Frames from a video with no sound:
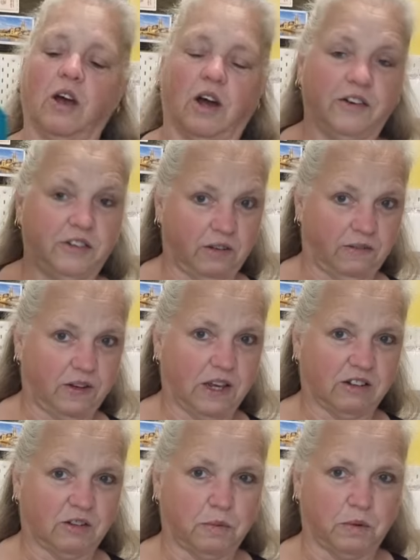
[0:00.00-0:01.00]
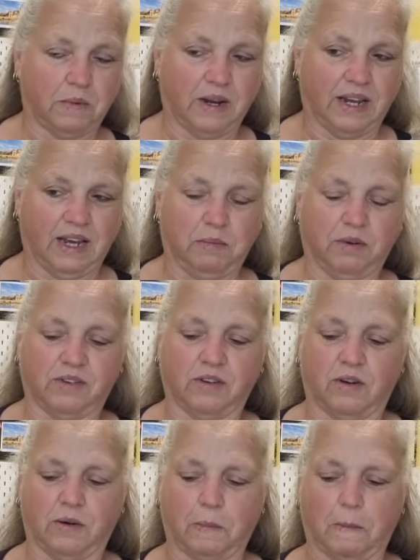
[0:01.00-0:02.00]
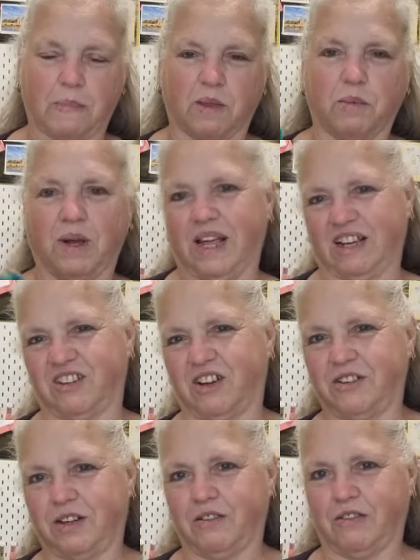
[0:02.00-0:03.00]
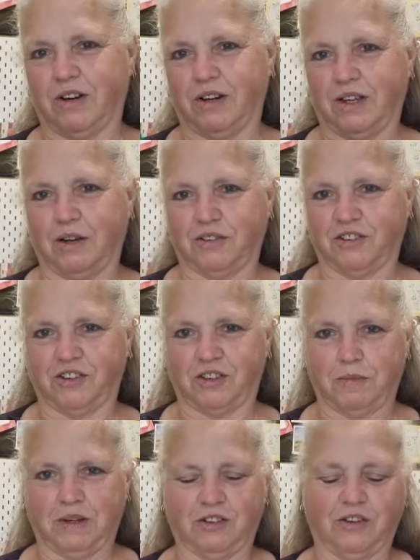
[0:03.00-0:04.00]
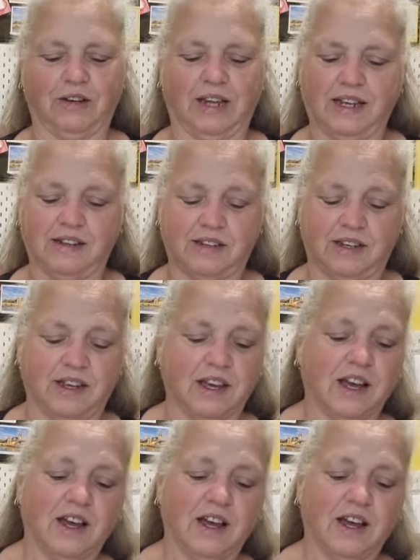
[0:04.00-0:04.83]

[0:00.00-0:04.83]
I did forget to put my labels on. Well, actually, I didn't really. I was just a bit too lazy.